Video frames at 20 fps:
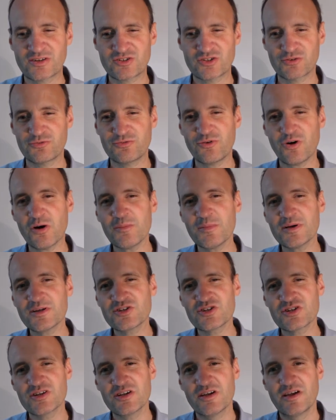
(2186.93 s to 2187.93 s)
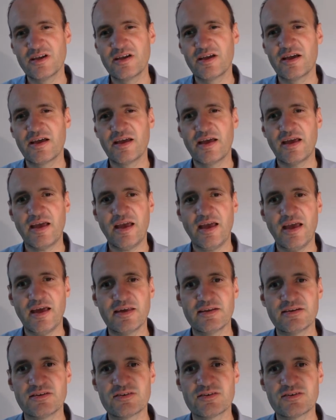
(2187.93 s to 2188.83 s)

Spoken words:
format, and